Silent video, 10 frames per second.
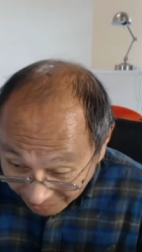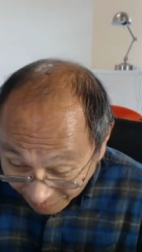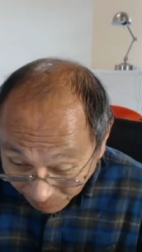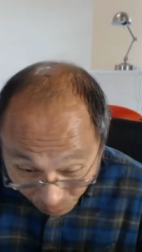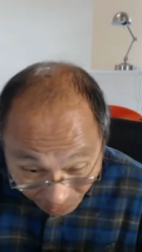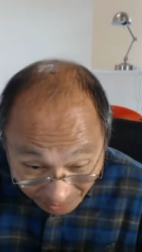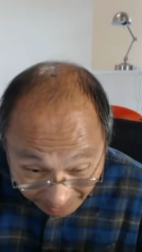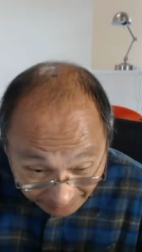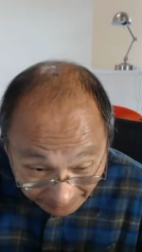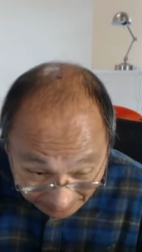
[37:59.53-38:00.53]
some
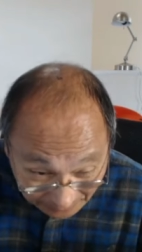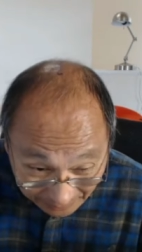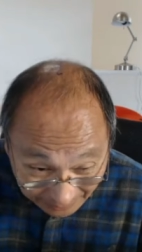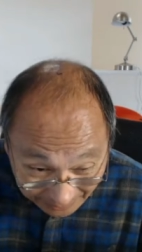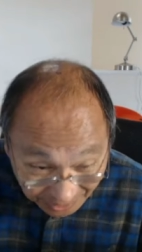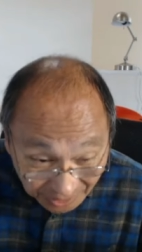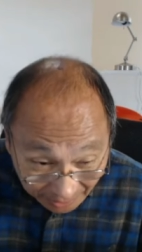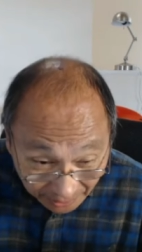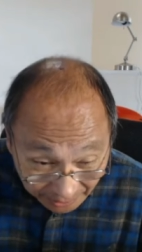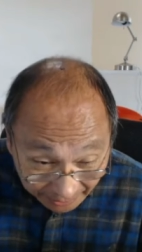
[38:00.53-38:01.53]
really
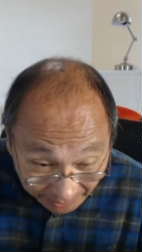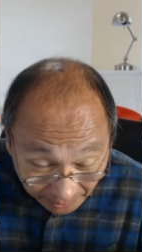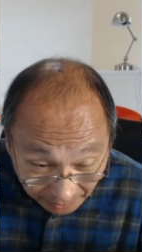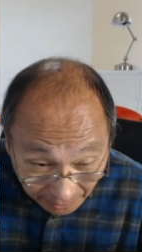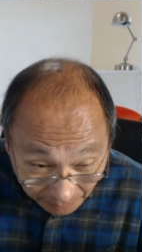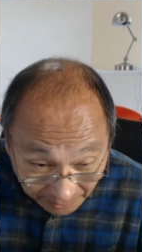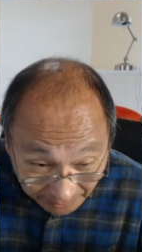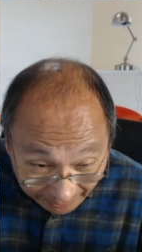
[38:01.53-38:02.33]
scary data coming